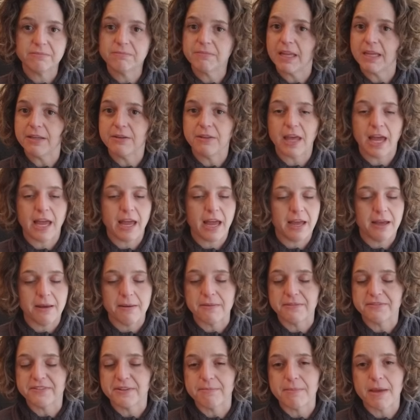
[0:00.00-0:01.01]
either
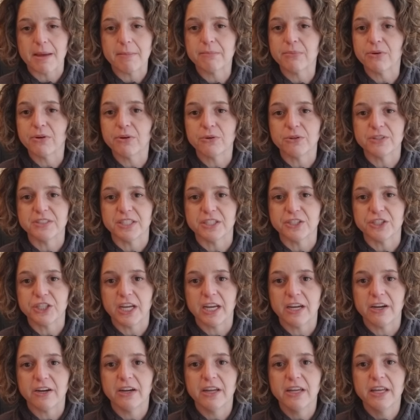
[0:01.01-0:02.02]
as a member or as a
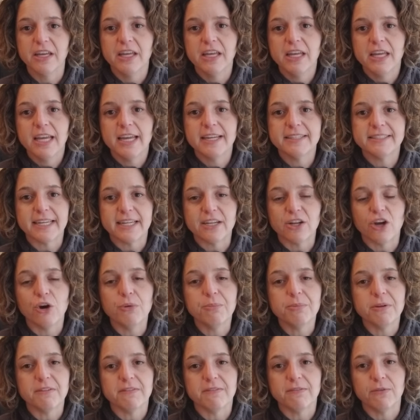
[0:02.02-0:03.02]
chair, is that
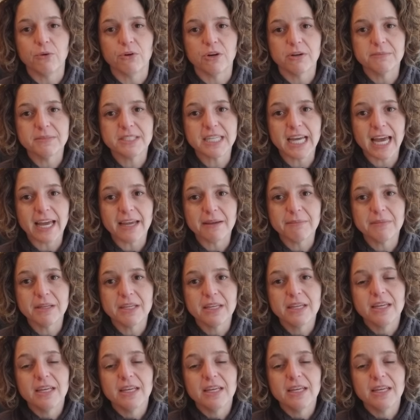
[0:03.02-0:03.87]
open forum time.